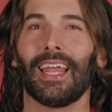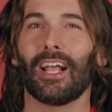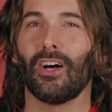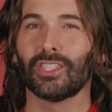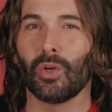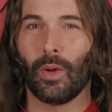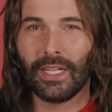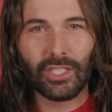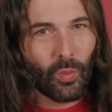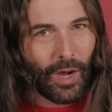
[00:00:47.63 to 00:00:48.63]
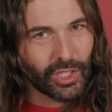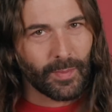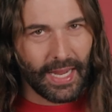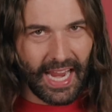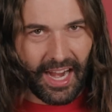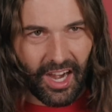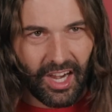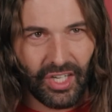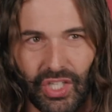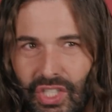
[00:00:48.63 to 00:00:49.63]
like also wanted to wash my
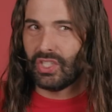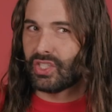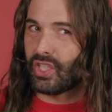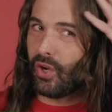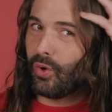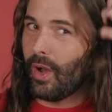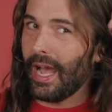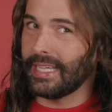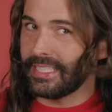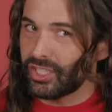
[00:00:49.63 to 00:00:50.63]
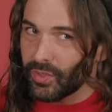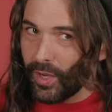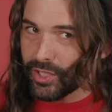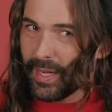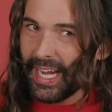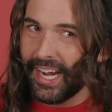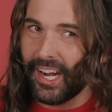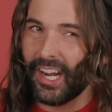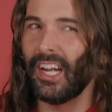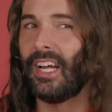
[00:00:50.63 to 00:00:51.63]
hair. So I did just wash my
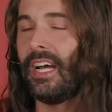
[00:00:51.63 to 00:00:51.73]
hair.